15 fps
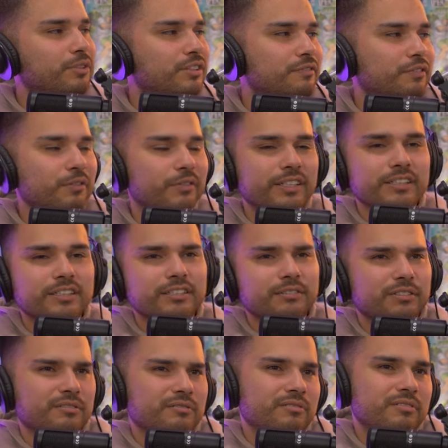using for rent.
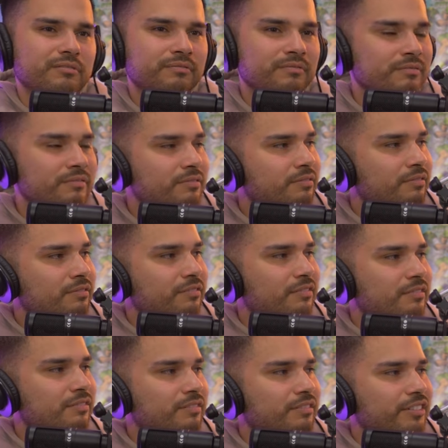and just
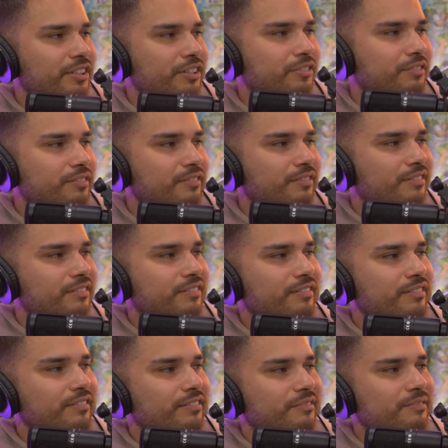you know? Yeah.
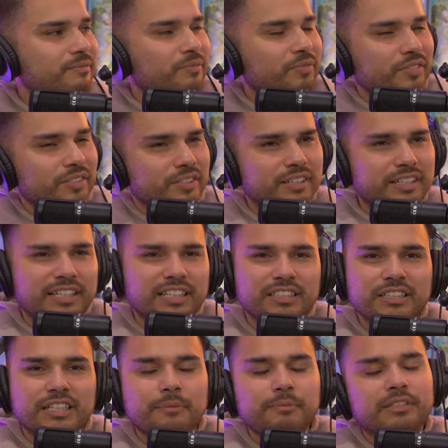So now that
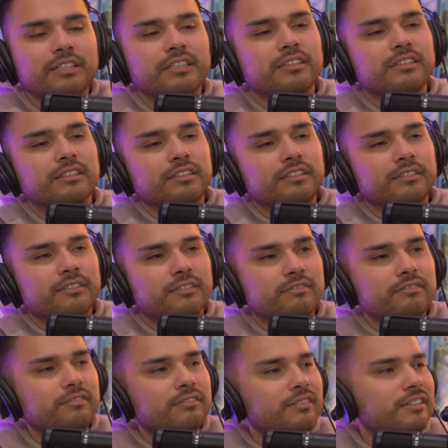shit got me thinking.
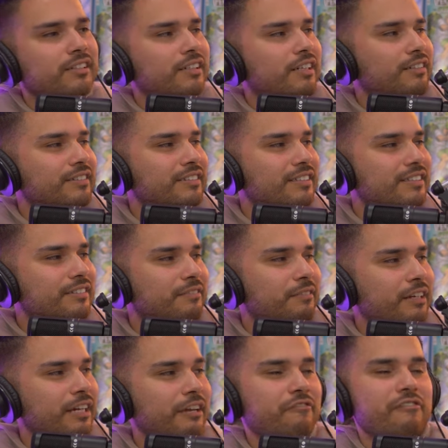And I was like,
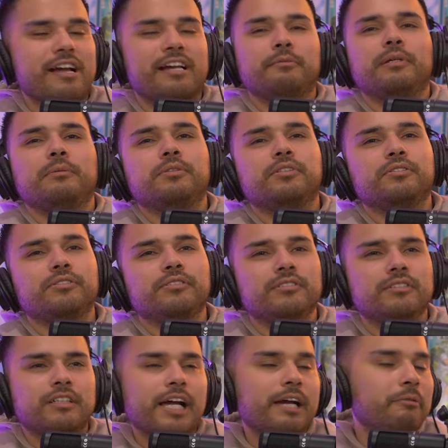if I could be able to do it,
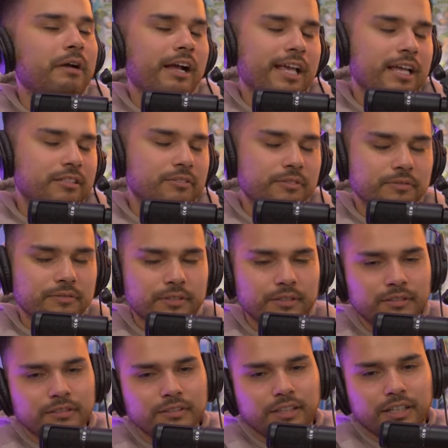I, I can do it.
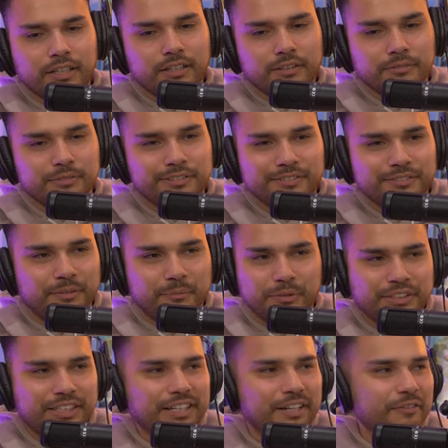All right. We're
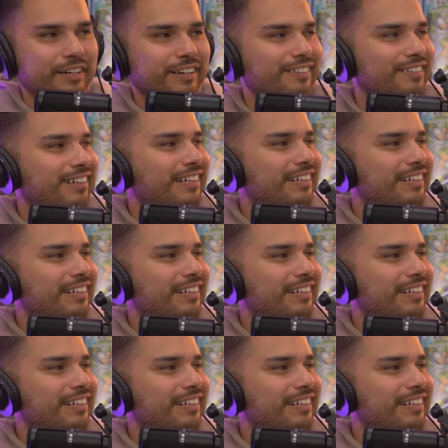saying that right now.